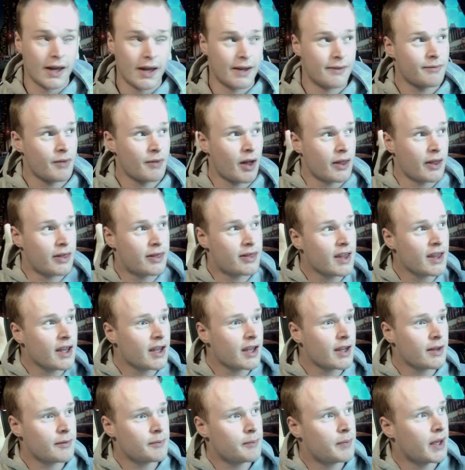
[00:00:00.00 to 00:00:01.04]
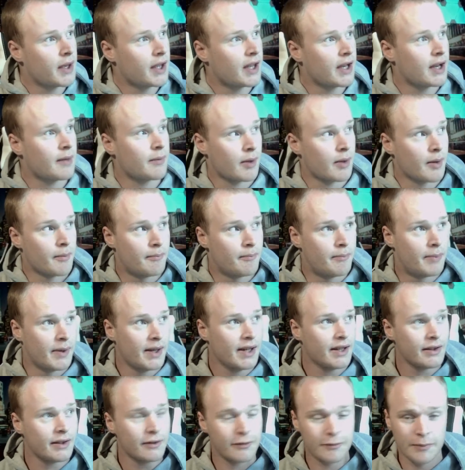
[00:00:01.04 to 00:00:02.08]
I think it's picking up a bit
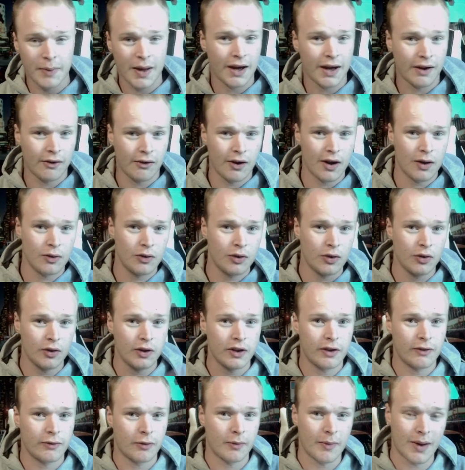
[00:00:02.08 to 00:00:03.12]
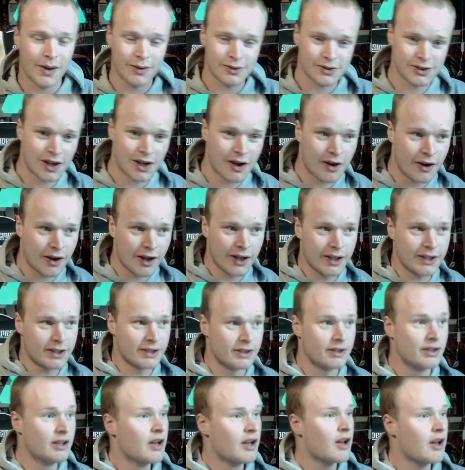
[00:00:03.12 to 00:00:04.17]
of background noise from outside and
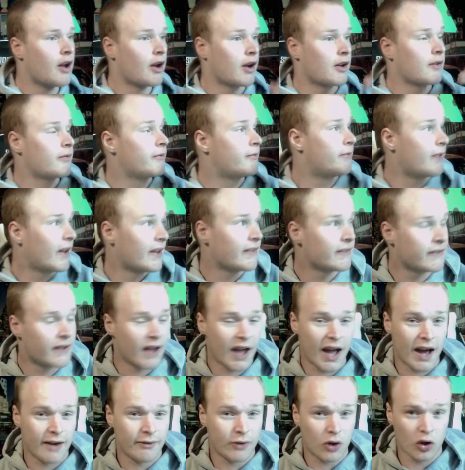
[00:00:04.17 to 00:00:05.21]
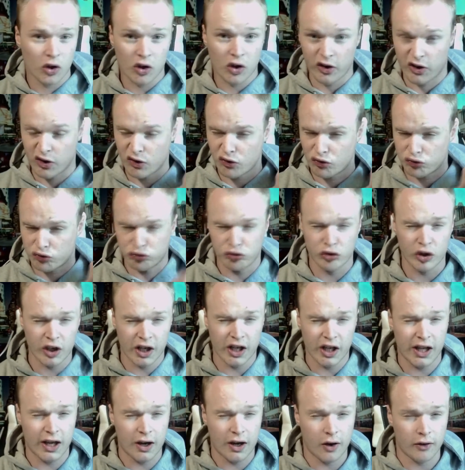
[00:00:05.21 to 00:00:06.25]
fans I have on because it's really
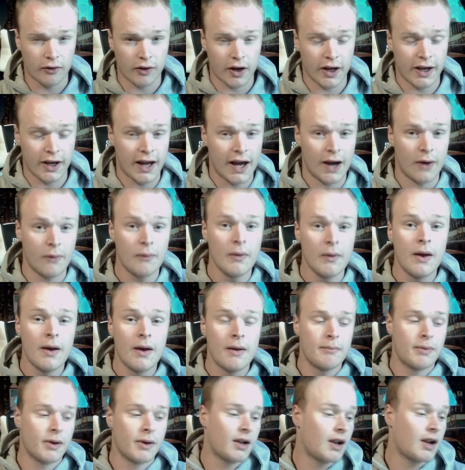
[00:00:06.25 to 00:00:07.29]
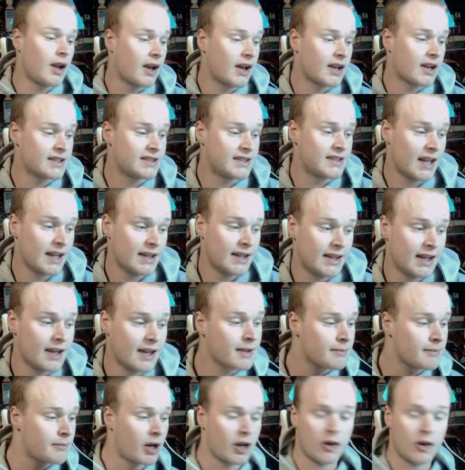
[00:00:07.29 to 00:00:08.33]
hot right now. But like I said, the other
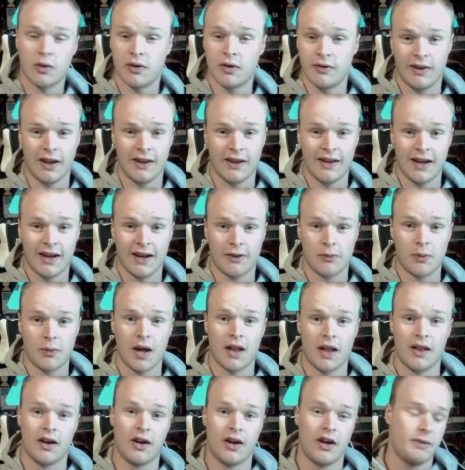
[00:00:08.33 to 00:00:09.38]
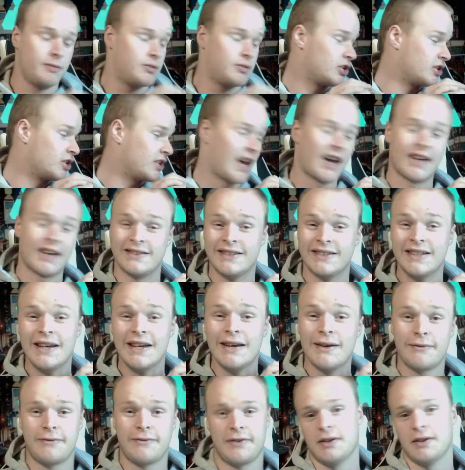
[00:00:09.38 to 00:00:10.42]
mic would have done that as well. I just had
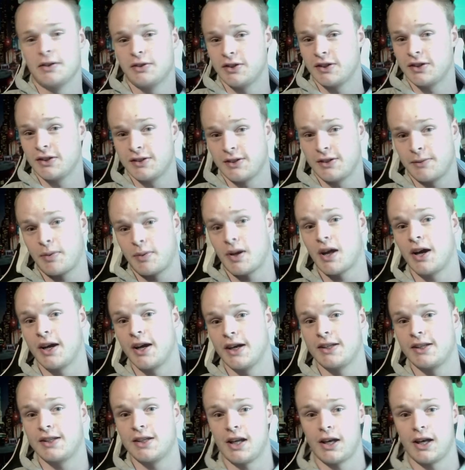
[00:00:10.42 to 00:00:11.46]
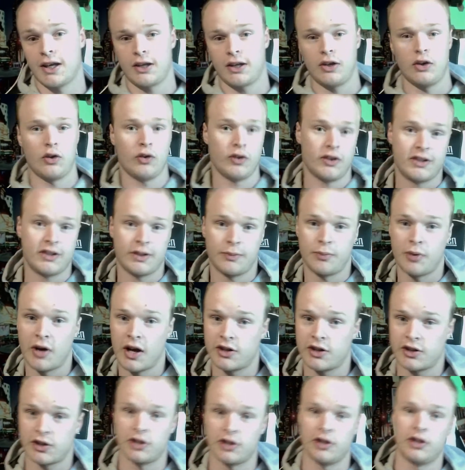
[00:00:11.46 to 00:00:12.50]
filters applied like noise suppression
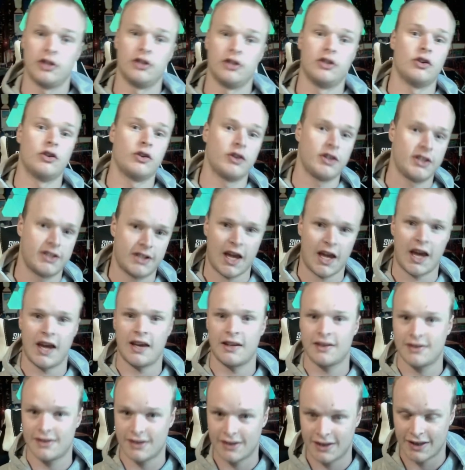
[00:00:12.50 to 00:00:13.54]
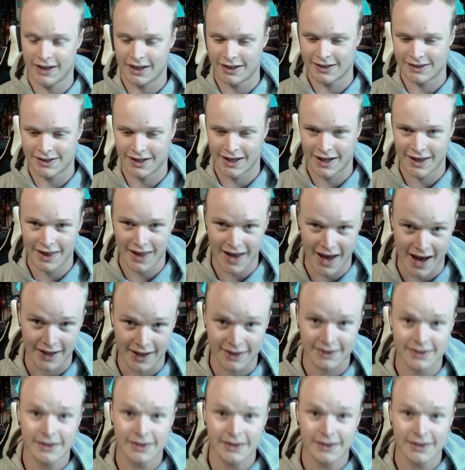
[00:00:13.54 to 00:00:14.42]
and noise gates and things like that.